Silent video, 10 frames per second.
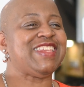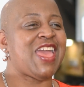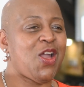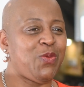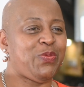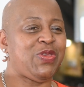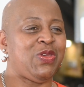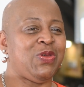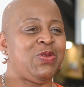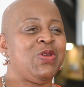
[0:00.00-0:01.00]
to help
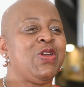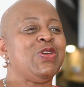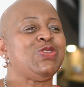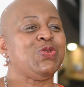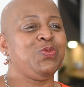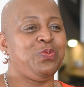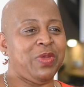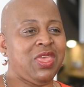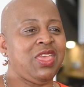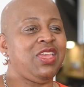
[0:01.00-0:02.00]
you to
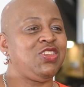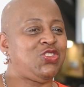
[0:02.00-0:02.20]
be,